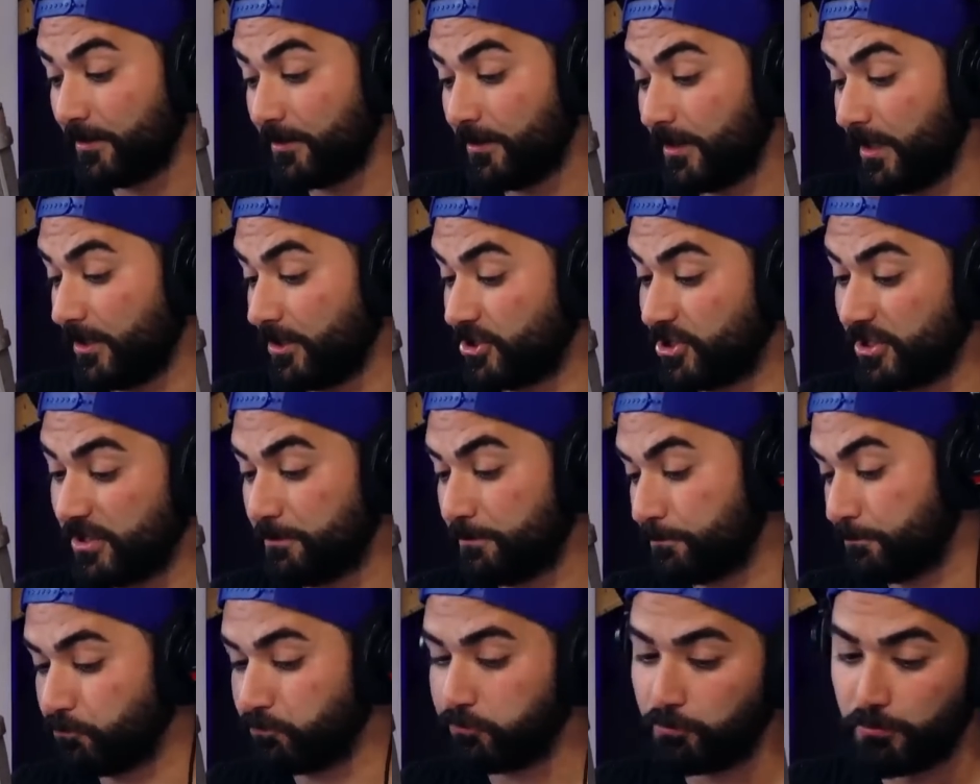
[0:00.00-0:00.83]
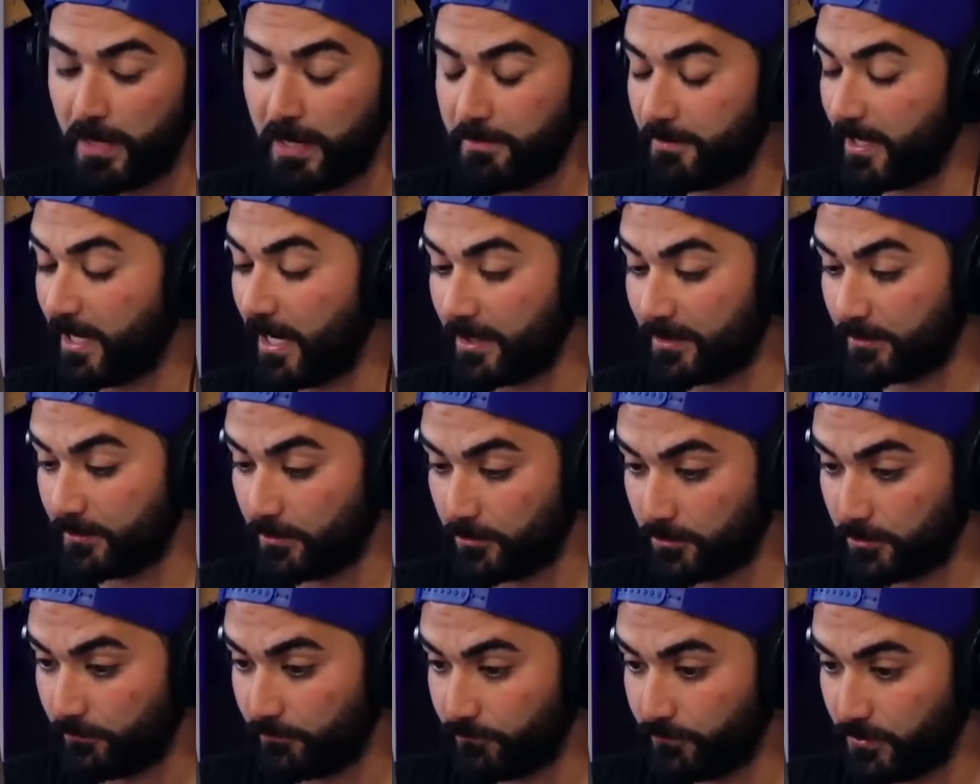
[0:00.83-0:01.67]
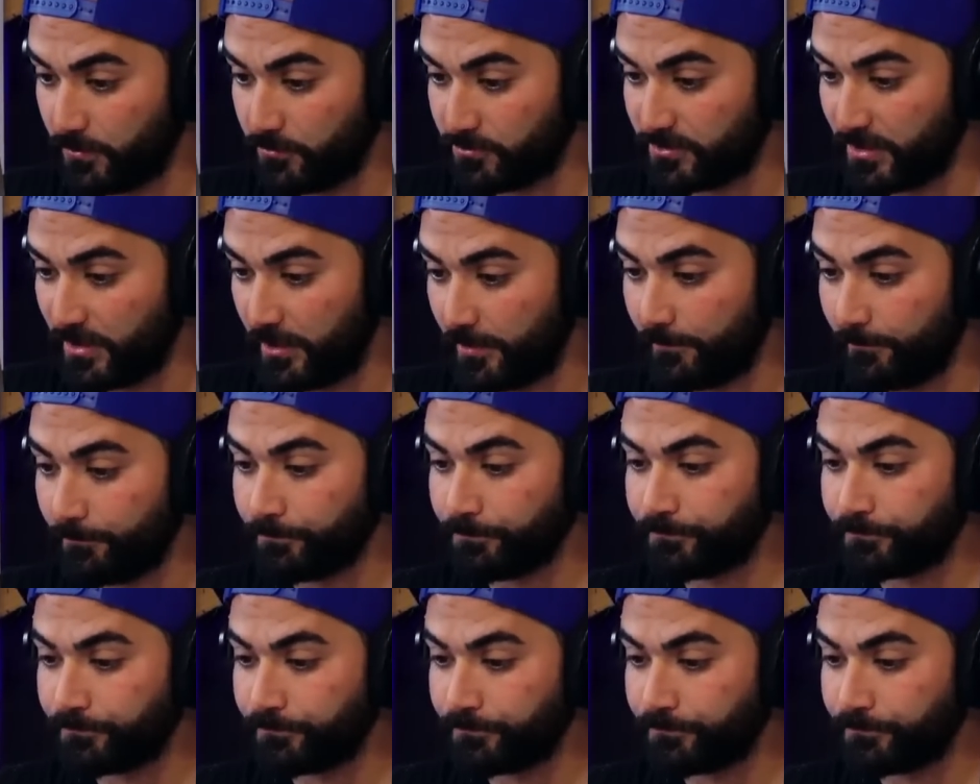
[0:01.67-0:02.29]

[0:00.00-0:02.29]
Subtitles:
And she maybe got a little confused there.